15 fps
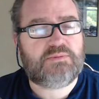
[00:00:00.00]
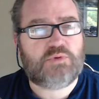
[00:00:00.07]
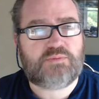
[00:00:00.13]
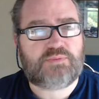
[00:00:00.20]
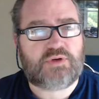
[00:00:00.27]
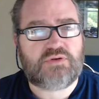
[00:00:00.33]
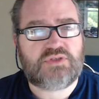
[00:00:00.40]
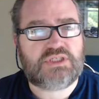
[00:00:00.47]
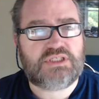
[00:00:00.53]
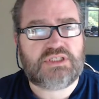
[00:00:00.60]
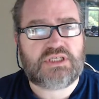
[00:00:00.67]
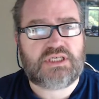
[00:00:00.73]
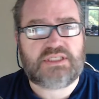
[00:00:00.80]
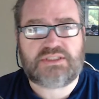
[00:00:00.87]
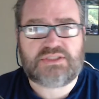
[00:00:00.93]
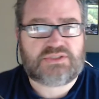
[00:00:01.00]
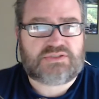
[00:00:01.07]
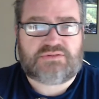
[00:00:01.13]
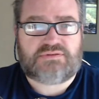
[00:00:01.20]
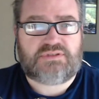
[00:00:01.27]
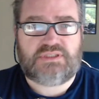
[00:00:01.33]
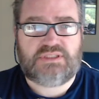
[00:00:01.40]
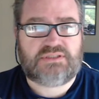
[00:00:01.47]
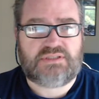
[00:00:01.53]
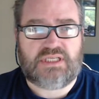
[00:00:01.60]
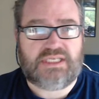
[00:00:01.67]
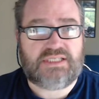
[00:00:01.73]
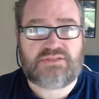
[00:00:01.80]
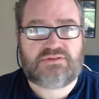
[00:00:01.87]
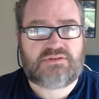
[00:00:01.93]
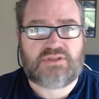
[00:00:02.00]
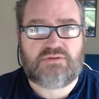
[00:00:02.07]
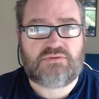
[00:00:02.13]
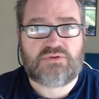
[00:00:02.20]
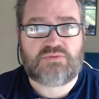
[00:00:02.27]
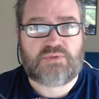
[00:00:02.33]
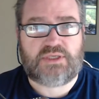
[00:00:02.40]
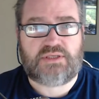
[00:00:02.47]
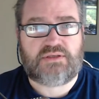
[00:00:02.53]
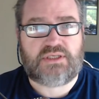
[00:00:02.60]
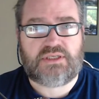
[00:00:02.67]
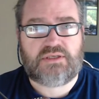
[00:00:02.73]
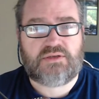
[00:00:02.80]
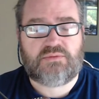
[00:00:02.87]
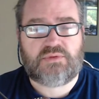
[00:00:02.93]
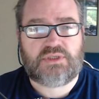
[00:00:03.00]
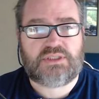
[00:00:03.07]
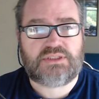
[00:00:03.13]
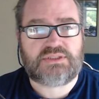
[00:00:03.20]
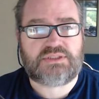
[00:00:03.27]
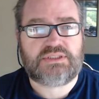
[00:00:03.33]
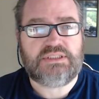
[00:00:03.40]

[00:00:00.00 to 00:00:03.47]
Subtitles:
Protein diet I don't lose weight in it. I don't know what it is.